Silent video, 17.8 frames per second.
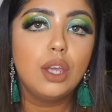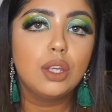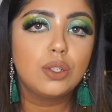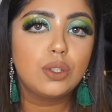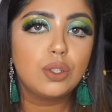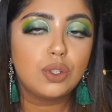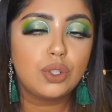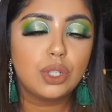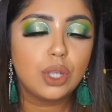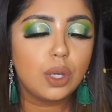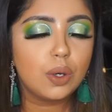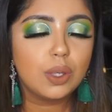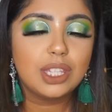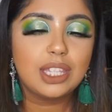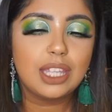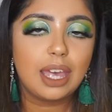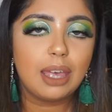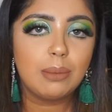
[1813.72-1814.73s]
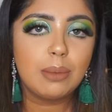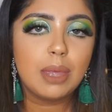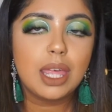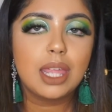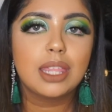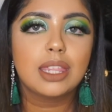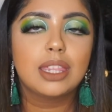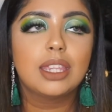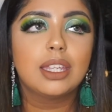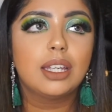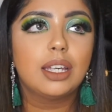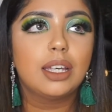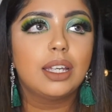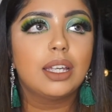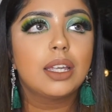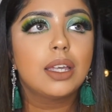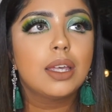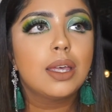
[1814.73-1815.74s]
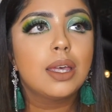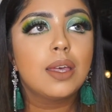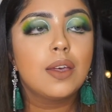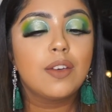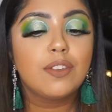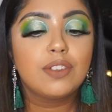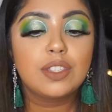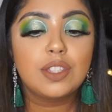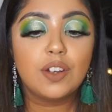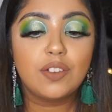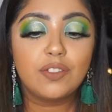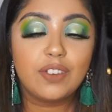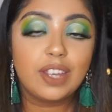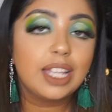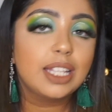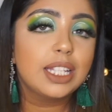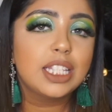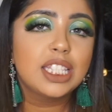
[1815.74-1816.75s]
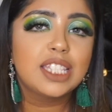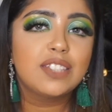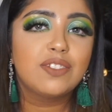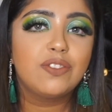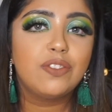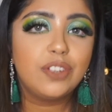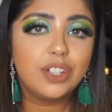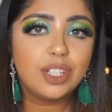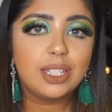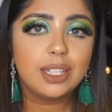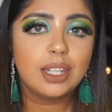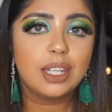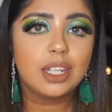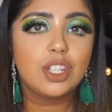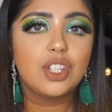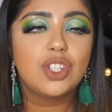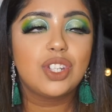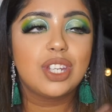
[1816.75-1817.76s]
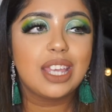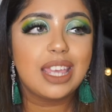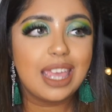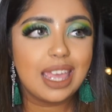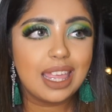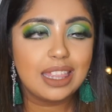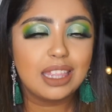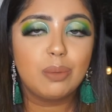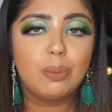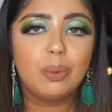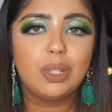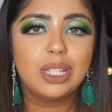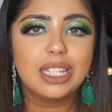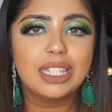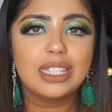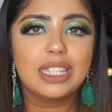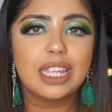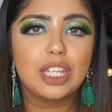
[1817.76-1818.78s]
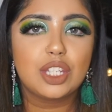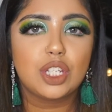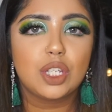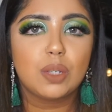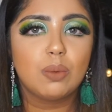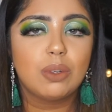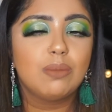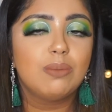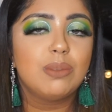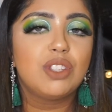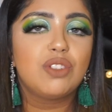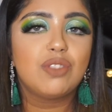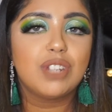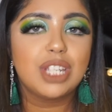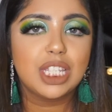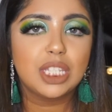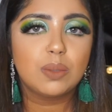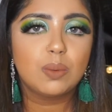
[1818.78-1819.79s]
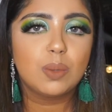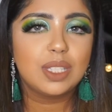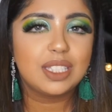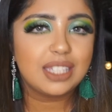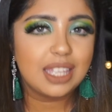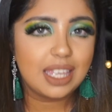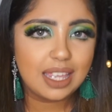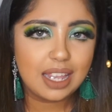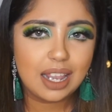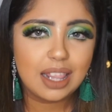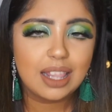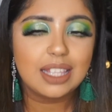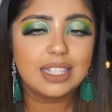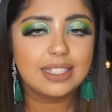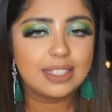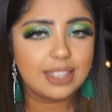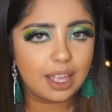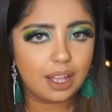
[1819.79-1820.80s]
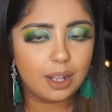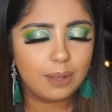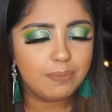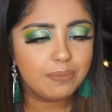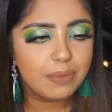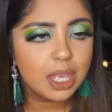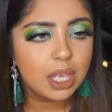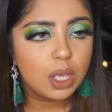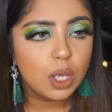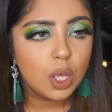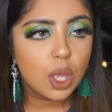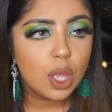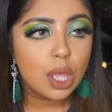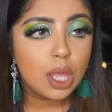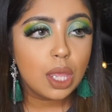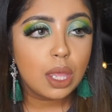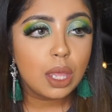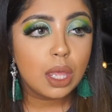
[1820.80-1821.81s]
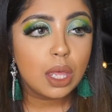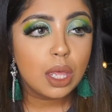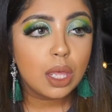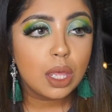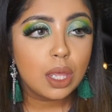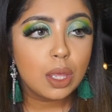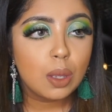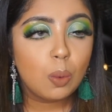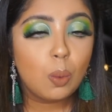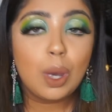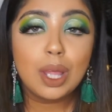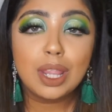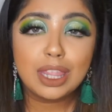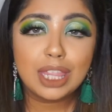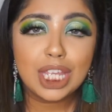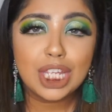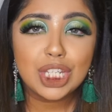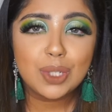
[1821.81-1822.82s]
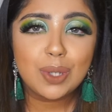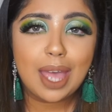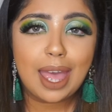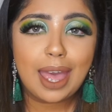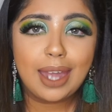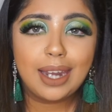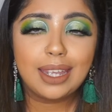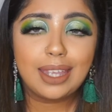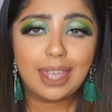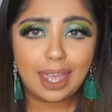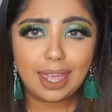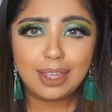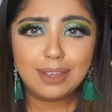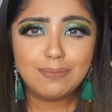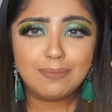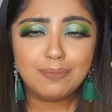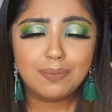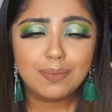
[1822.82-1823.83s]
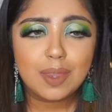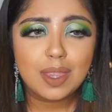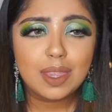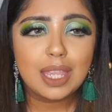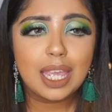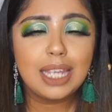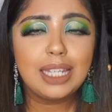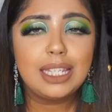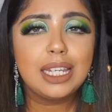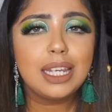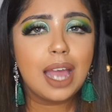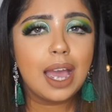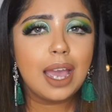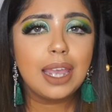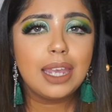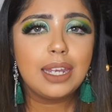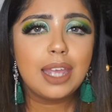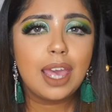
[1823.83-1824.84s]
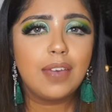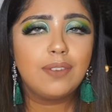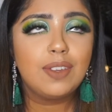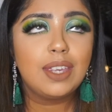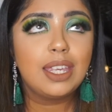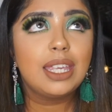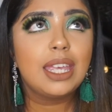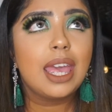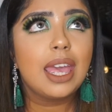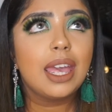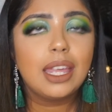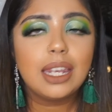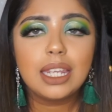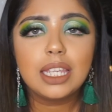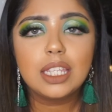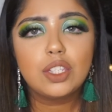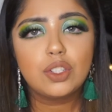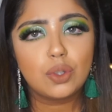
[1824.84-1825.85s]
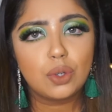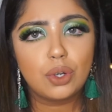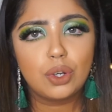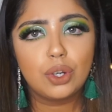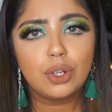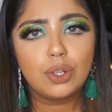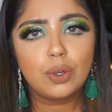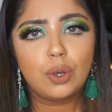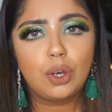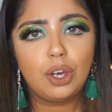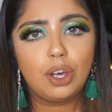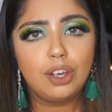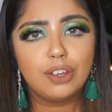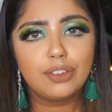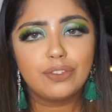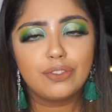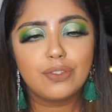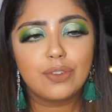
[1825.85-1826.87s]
to show them the surveillance footage in the police station when Mitrice was in the cell. One thing to add again, they denied having any sort of